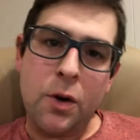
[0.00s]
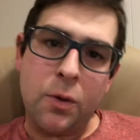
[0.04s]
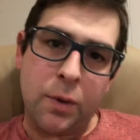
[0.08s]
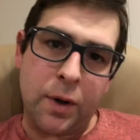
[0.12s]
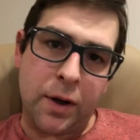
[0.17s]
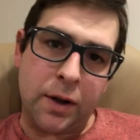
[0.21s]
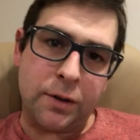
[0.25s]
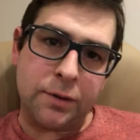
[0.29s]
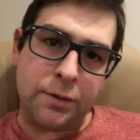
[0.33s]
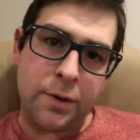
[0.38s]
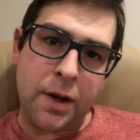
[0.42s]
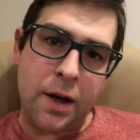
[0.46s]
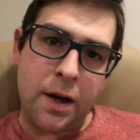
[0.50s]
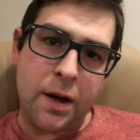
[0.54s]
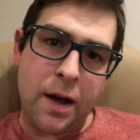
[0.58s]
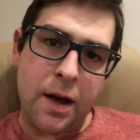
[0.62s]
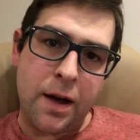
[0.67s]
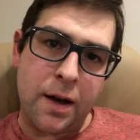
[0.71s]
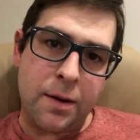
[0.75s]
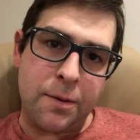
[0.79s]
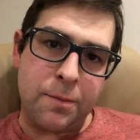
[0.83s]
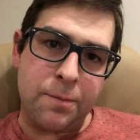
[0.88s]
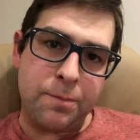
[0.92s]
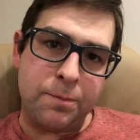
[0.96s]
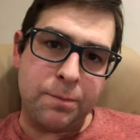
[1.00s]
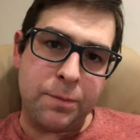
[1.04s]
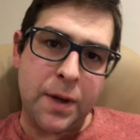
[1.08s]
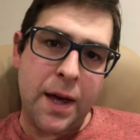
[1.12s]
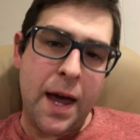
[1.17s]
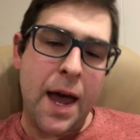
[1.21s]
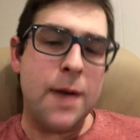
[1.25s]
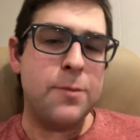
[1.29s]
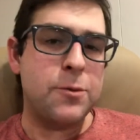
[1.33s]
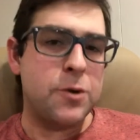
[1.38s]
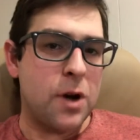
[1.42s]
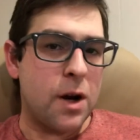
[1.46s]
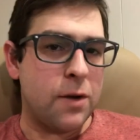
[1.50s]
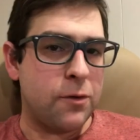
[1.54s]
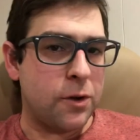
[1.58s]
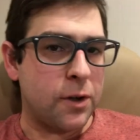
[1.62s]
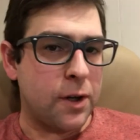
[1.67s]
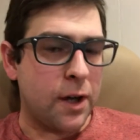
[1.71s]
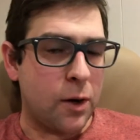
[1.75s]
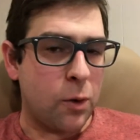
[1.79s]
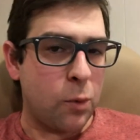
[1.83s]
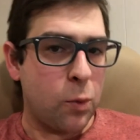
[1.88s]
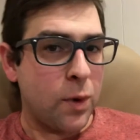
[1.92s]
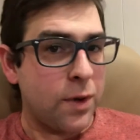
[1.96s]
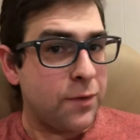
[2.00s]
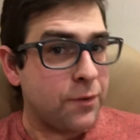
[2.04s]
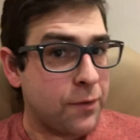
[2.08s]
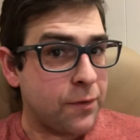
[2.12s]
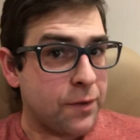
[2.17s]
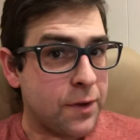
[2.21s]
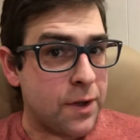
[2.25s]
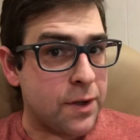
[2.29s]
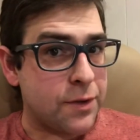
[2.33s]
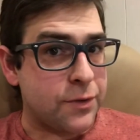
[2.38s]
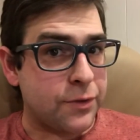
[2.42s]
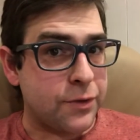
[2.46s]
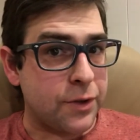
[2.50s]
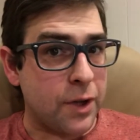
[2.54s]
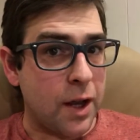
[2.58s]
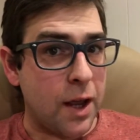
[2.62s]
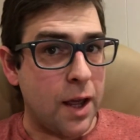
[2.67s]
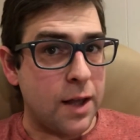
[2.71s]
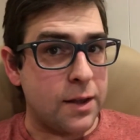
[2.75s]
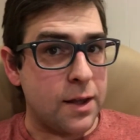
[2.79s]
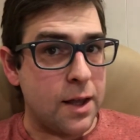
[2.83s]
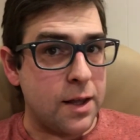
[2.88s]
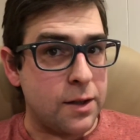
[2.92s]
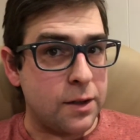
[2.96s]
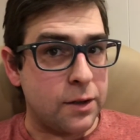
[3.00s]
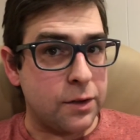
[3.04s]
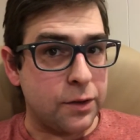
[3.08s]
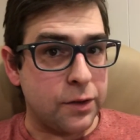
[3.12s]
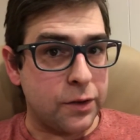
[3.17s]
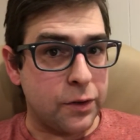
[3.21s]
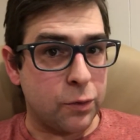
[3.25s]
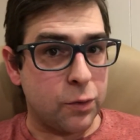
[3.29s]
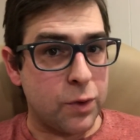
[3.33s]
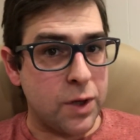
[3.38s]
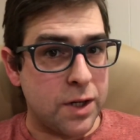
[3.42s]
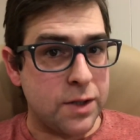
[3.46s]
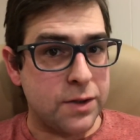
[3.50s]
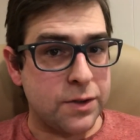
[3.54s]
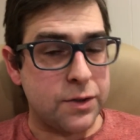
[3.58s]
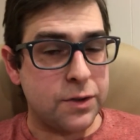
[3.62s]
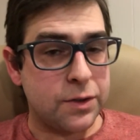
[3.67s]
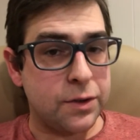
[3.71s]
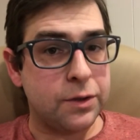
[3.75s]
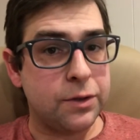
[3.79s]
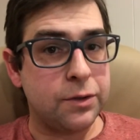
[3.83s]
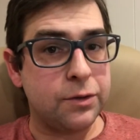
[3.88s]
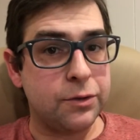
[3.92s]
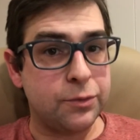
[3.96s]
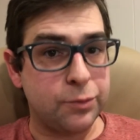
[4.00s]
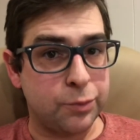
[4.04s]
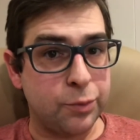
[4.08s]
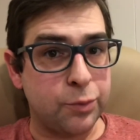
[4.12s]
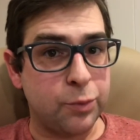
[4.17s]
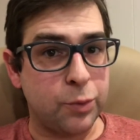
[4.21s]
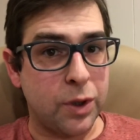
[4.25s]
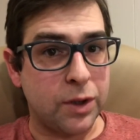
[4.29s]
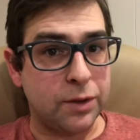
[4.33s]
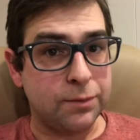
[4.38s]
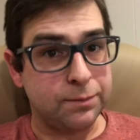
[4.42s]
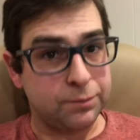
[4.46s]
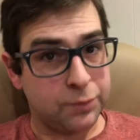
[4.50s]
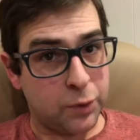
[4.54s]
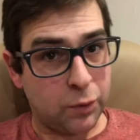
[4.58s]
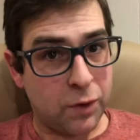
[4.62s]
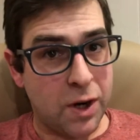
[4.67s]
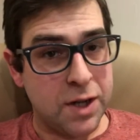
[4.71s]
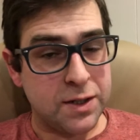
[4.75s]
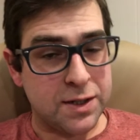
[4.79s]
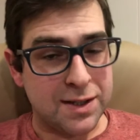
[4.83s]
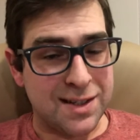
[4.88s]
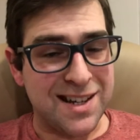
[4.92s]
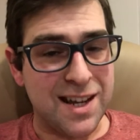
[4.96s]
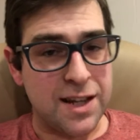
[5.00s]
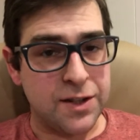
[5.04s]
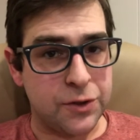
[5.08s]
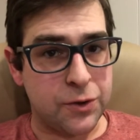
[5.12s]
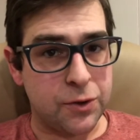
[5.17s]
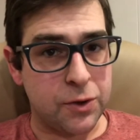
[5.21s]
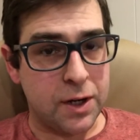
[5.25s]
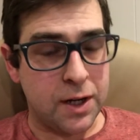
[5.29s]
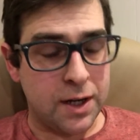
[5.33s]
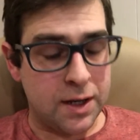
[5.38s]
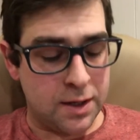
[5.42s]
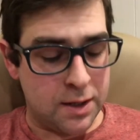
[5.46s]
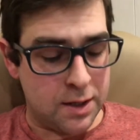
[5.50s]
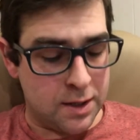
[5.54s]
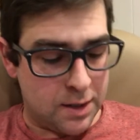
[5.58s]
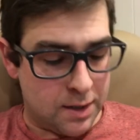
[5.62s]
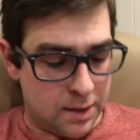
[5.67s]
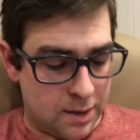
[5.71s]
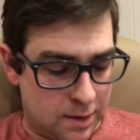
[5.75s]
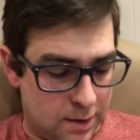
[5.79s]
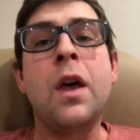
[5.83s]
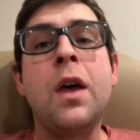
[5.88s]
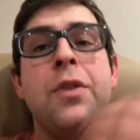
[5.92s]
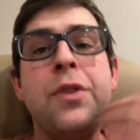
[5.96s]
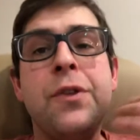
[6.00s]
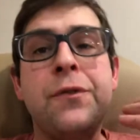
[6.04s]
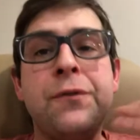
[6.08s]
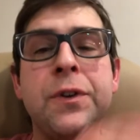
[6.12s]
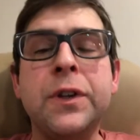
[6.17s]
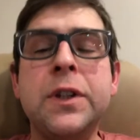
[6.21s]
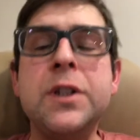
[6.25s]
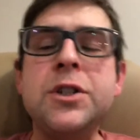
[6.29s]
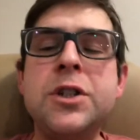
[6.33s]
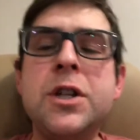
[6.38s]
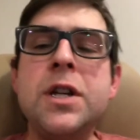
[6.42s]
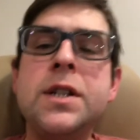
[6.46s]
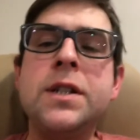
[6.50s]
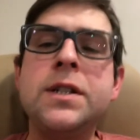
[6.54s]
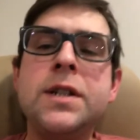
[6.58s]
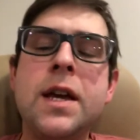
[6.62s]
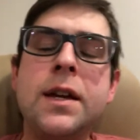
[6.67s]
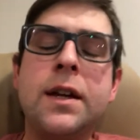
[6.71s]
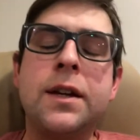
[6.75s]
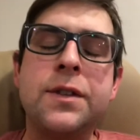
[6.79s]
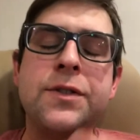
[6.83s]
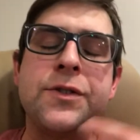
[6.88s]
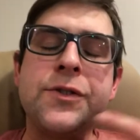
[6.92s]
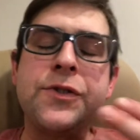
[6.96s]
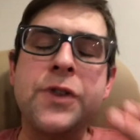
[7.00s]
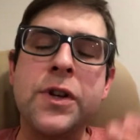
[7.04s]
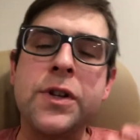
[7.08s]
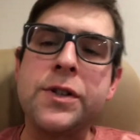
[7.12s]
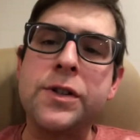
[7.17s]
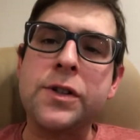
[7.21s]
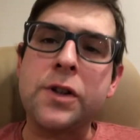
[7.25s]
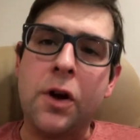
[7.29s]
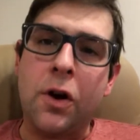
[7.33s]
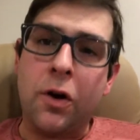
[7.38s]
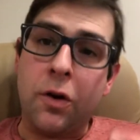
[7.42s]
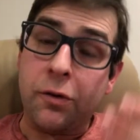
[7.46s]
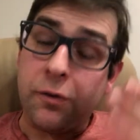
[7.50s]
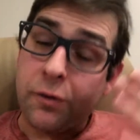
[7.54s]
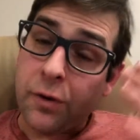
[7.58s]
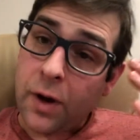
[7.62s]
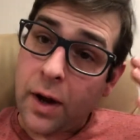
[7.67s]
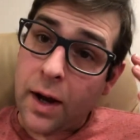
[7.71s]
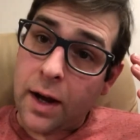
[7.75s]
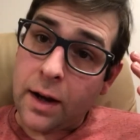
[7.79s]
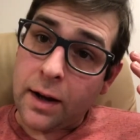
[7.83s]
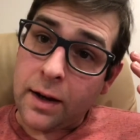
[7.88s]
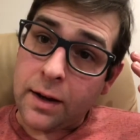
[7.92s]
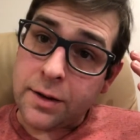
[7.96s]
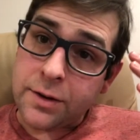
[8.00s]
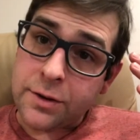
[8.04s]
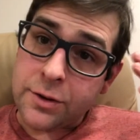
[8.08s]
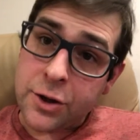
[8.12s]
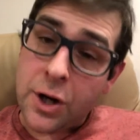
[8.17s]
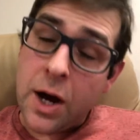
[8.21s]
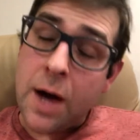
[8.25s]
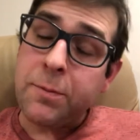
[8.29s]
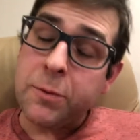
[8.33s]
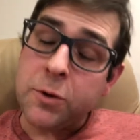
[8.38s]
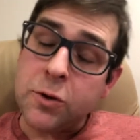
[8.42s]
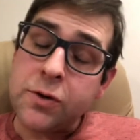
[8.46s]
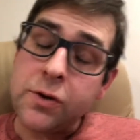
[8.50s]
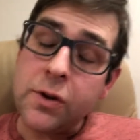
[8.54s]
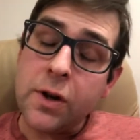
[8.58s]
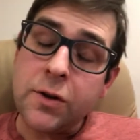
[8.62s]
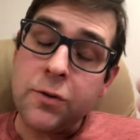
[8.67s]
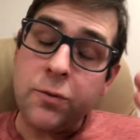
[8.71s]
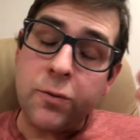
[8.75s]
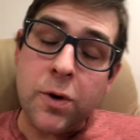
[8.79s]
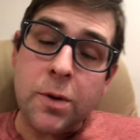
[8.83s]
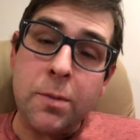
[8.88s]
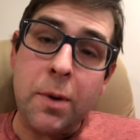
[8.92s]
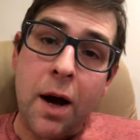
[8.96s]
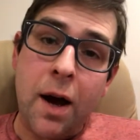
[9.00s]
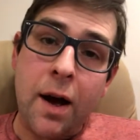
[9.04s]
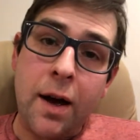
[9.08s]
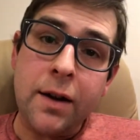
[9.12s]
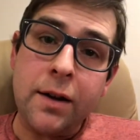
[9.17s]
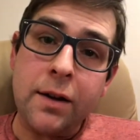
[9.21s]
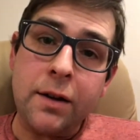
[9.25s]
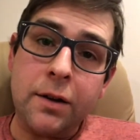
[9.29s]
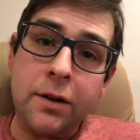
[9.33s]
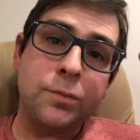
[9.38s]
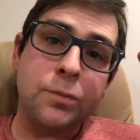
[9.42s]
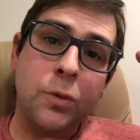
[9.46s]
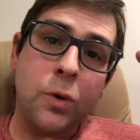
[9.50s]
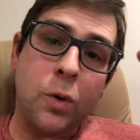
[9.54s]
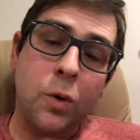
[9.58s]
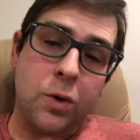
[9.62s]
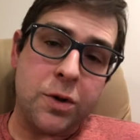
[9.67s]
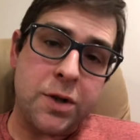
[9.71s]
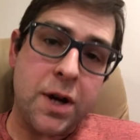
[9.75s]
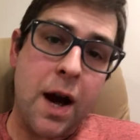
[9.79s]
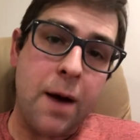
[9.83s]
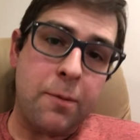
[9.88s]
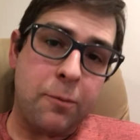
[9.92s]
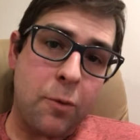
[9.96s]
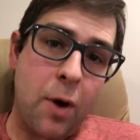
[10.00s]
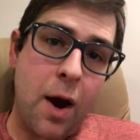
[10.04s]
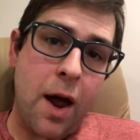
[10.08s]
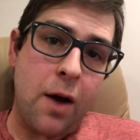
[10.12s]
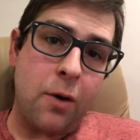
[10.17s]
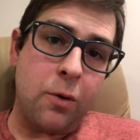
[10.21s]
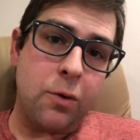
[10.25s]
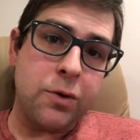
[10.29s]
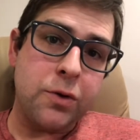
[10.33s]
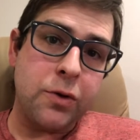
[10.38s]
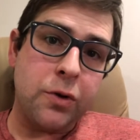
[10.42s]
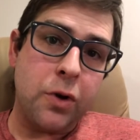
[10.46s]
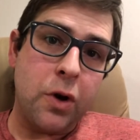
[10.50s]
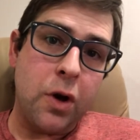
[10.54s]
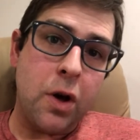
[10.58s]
Well, a cab driver got a whiff of this, and then the rest is history. The Philly cheesesteak consists of a chopped or sliced ribeye, or top round,